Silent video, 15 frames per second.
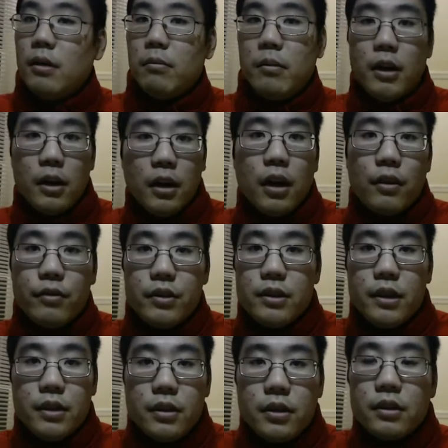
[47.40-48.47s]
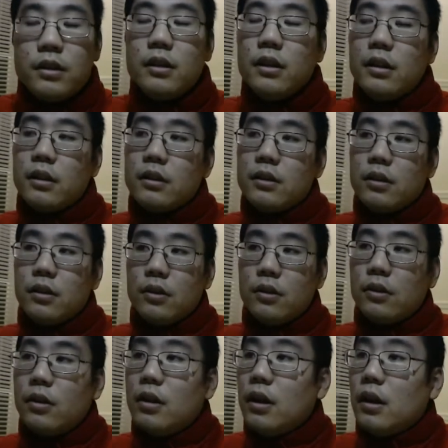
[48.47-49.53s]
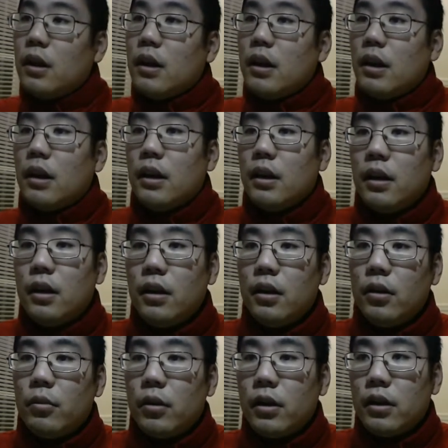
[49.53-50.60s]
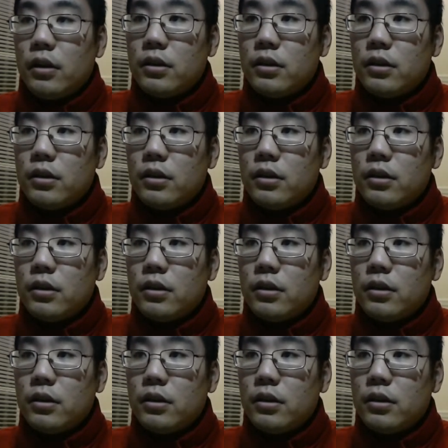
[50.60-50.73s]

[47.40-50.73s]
in conversation. So here we're going to